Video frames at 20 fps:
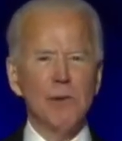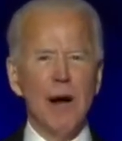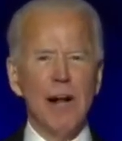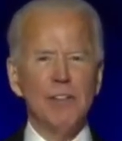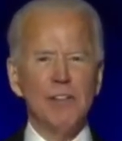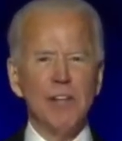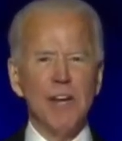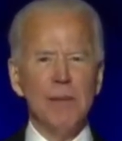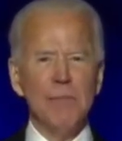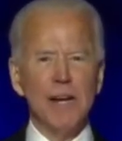what I
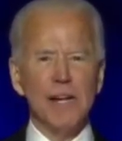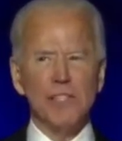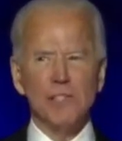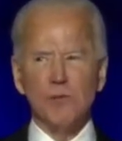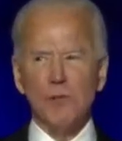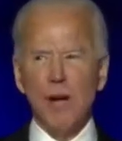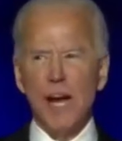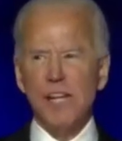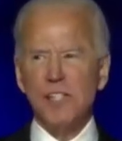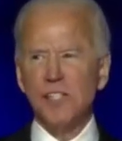want the
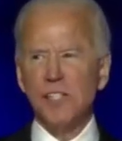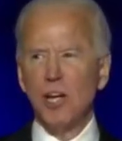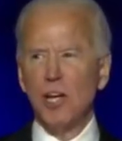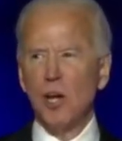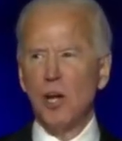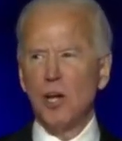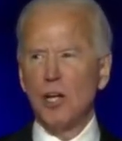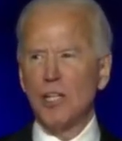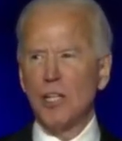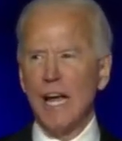administration to
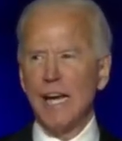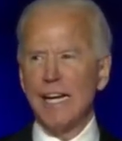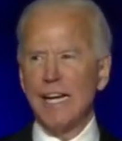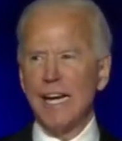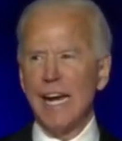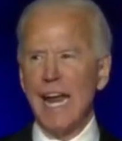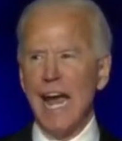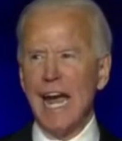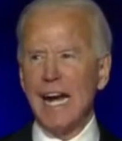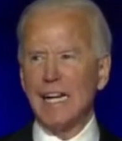look like
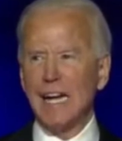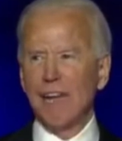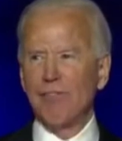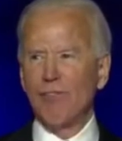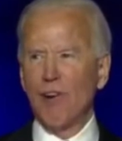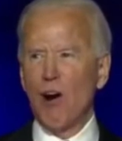and act like.